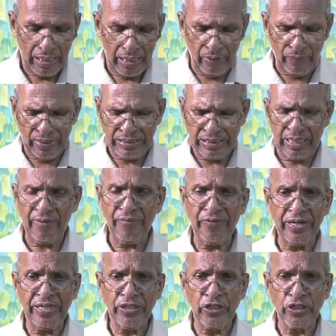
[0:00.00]
He was
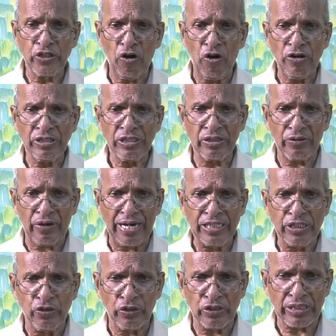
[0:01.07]
referring to John's
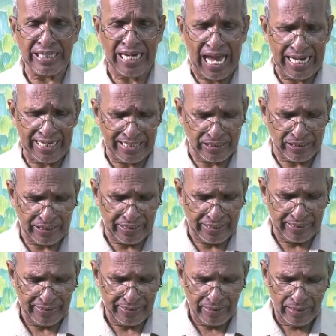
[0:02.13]
righteous character